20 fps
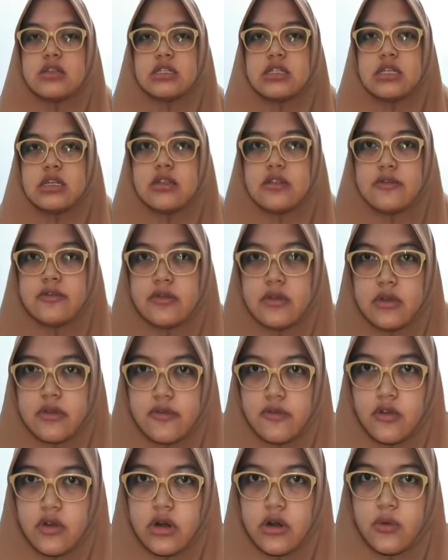it
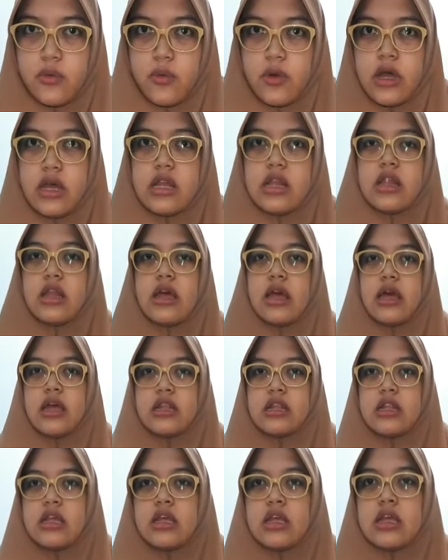for a while
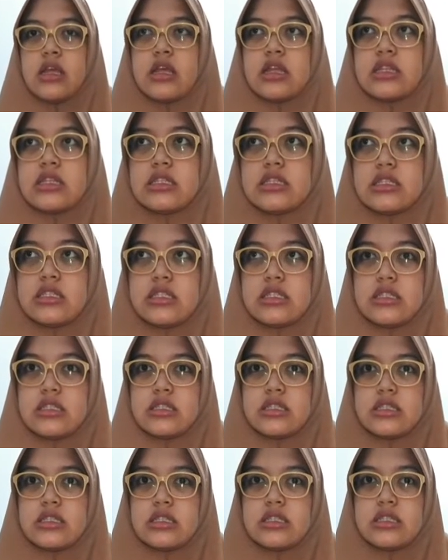and
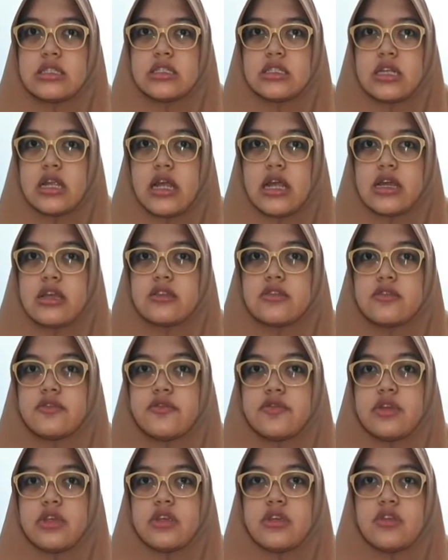trying to
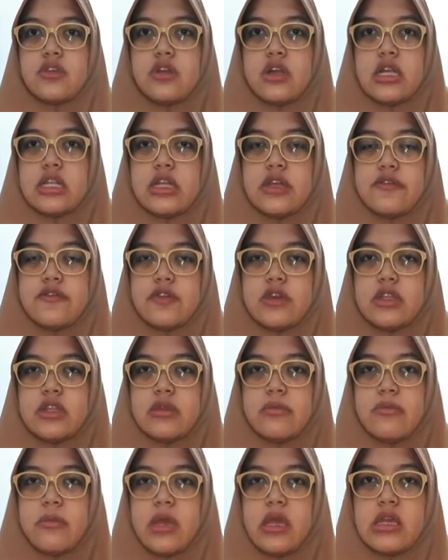figure out if it
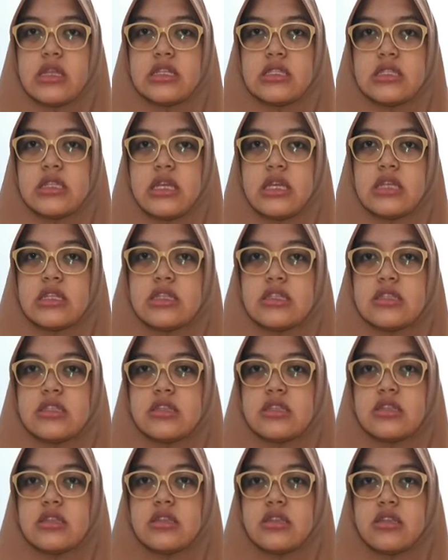makes
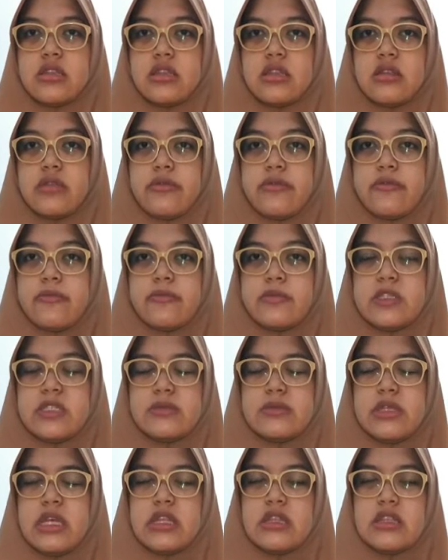sense
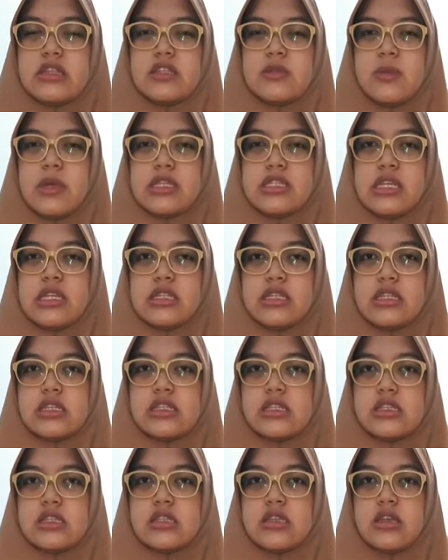sentence by
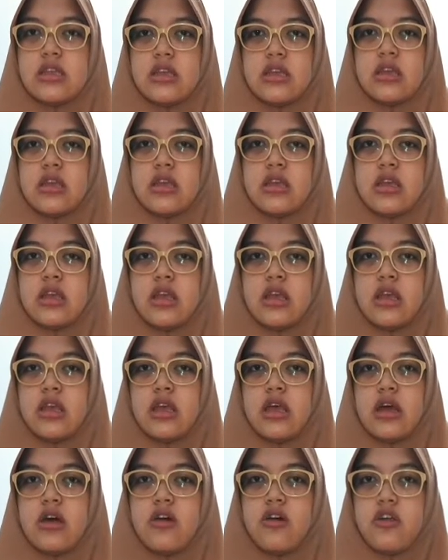sentence
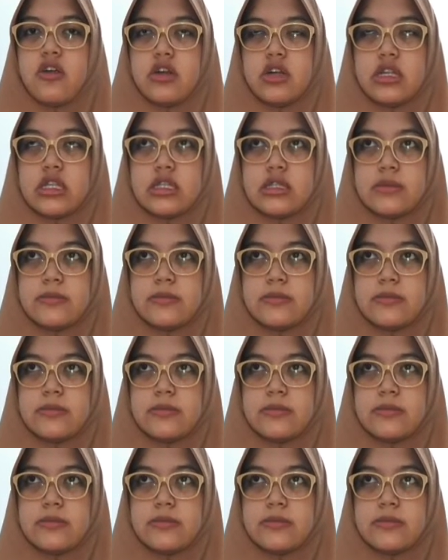or not.